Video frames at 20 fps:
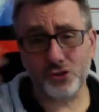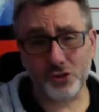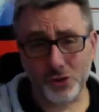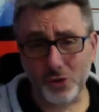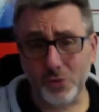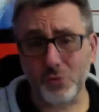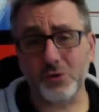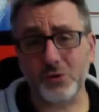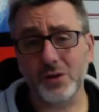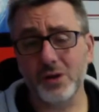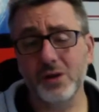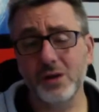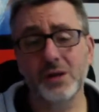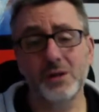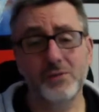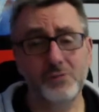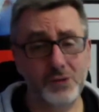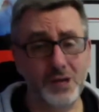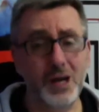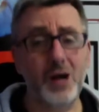throw it out.
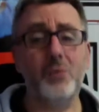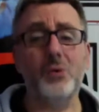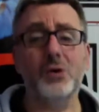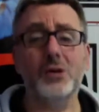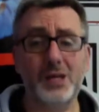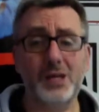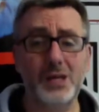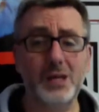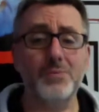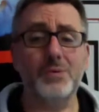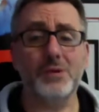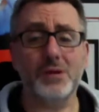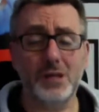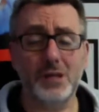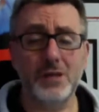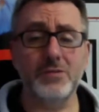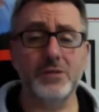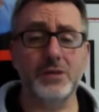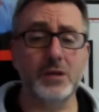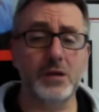If you got one, keep it,
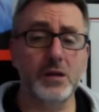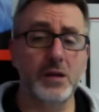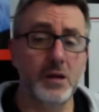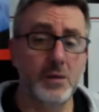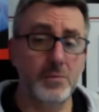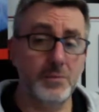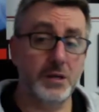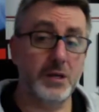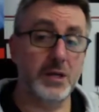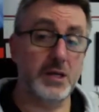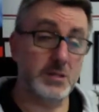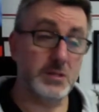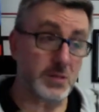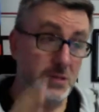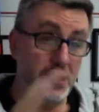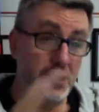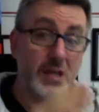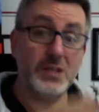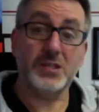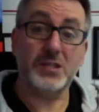leave it there. Because
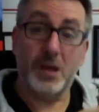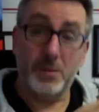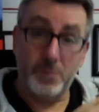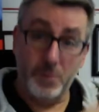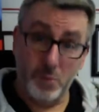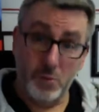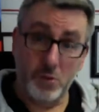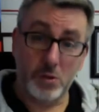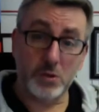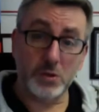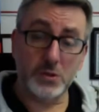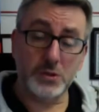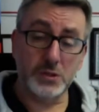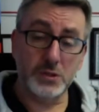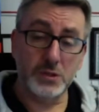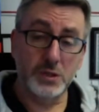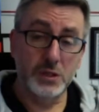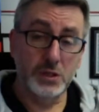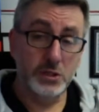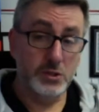with desktop it
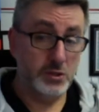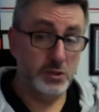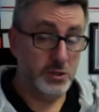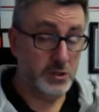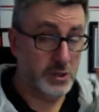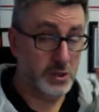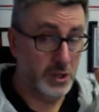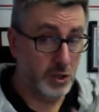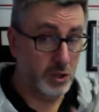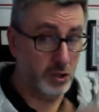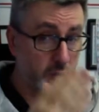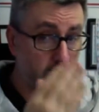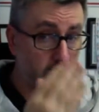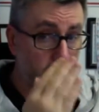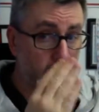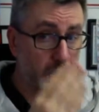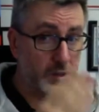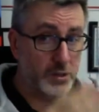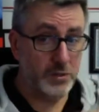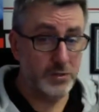works. So there's kind of
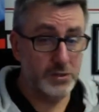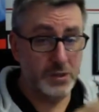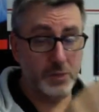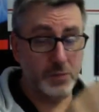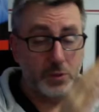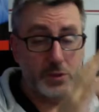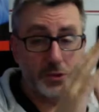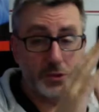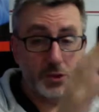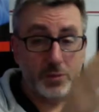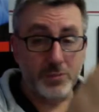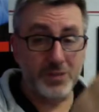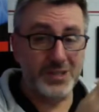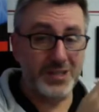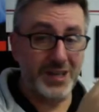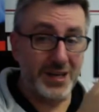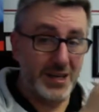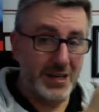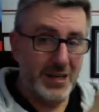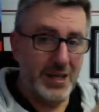two tiers, and when
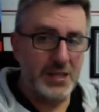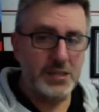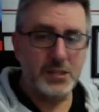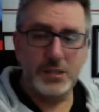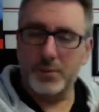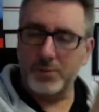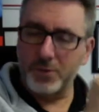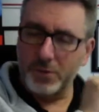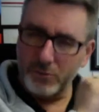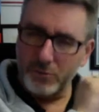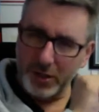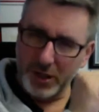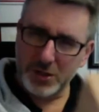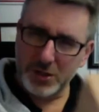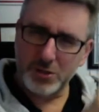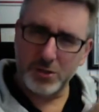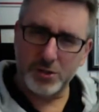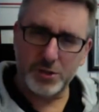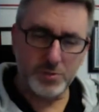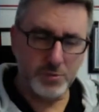somebody's on the desktop they're
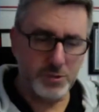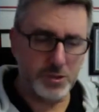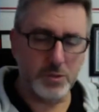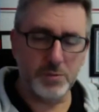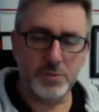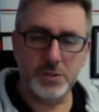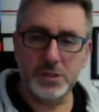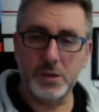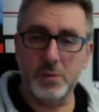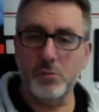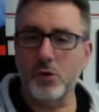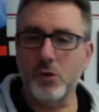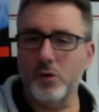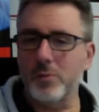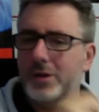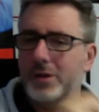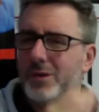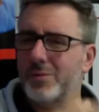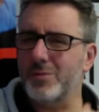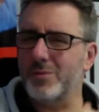really searching, when somebody's on
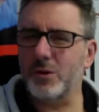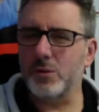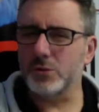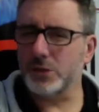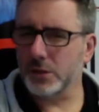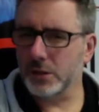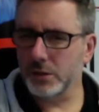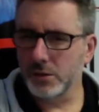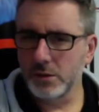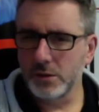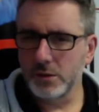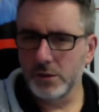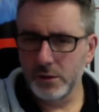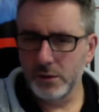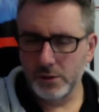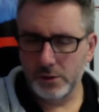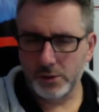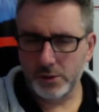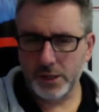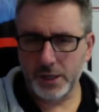mobile they're browsing.
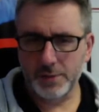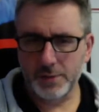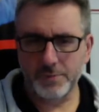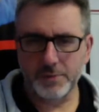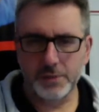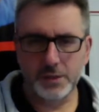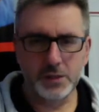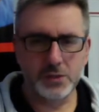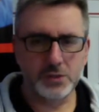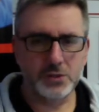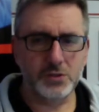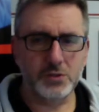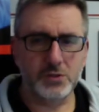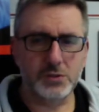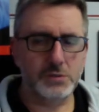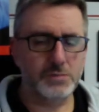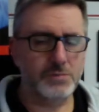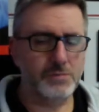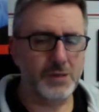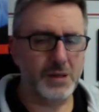Okay?
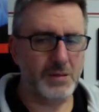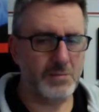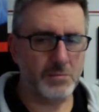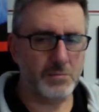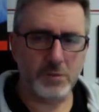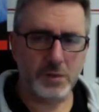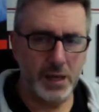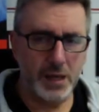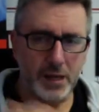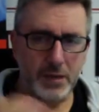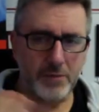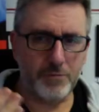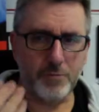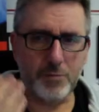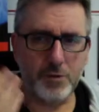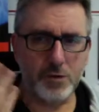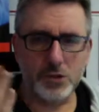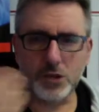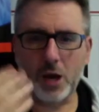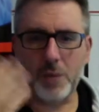So take it
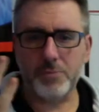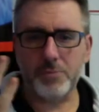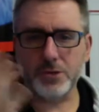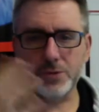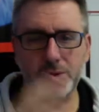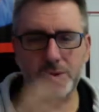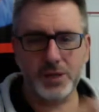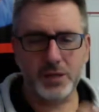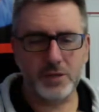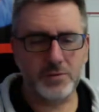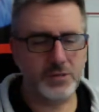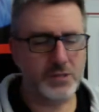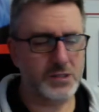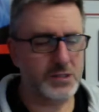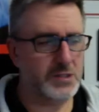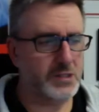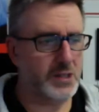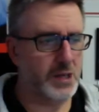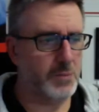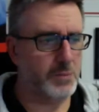from a shop perspective,
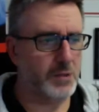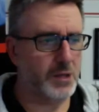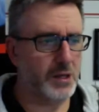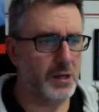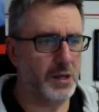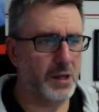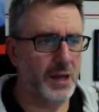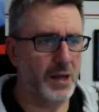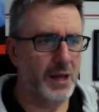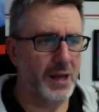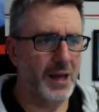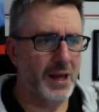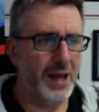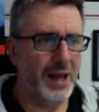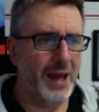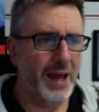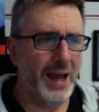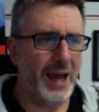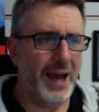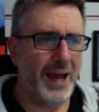it's the same thing.
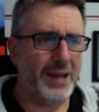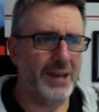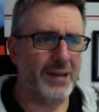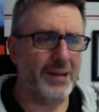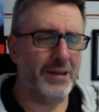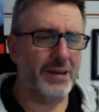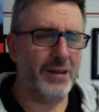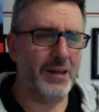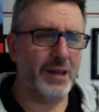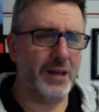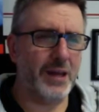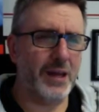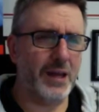And